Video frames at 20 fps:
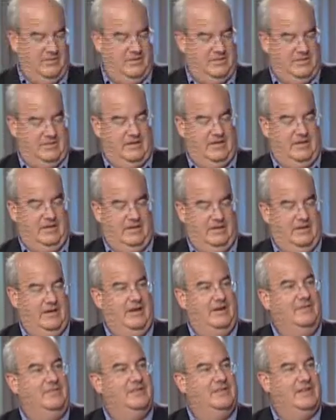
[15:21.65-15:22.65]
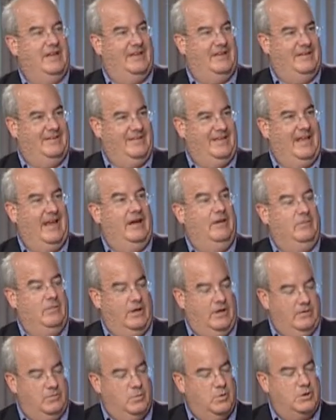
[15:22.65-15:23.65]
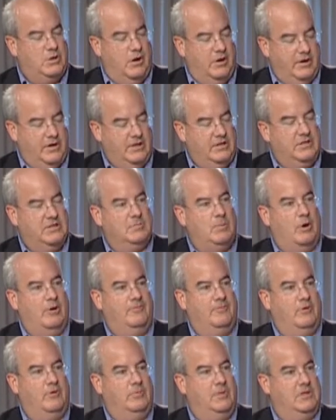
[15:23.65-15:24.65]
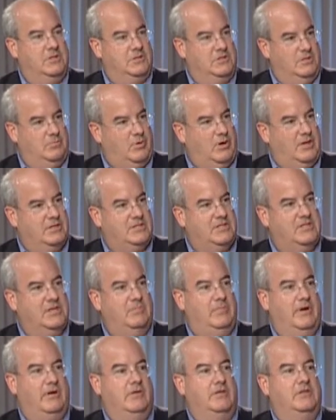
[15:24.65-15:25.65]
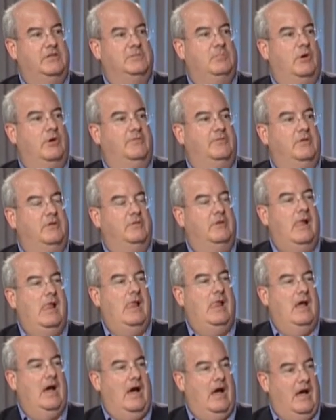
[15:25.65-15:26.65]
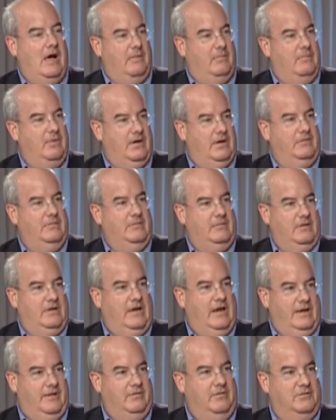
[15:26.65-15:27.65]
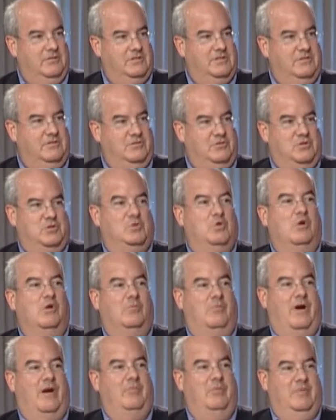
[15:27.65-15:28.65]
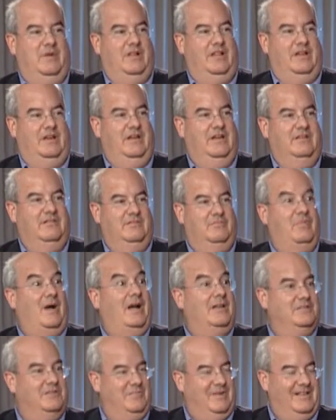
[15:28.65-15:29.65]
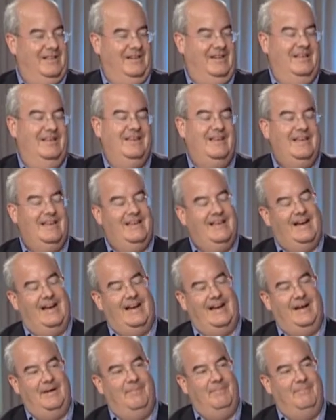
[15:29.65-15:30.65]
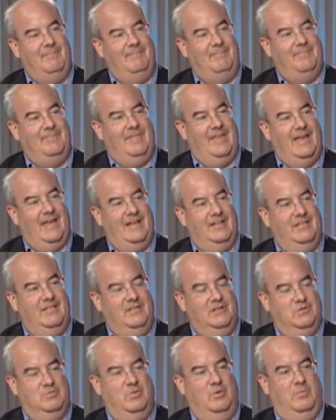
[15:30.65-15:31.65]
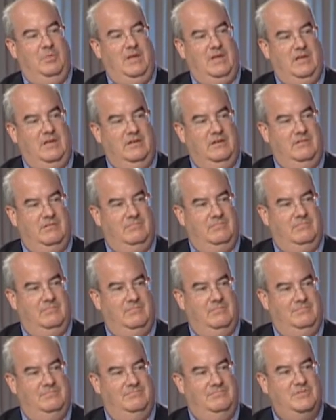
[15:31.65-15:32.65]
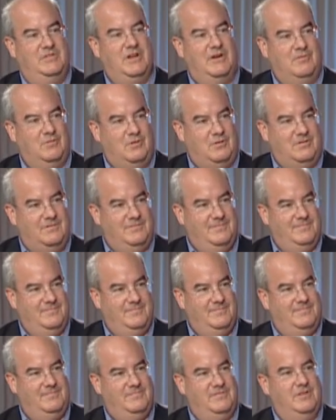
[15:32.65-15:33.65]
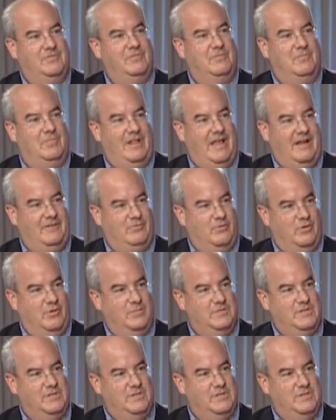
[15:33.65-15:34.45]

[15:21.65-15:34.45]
is the a smartphone. Yeah, uh, yeah, we're targeting the smartphone because of the processing power on the smartphone. Um, but yeah, there's there's a strong probability possibility um, that this will be in several different platforms. In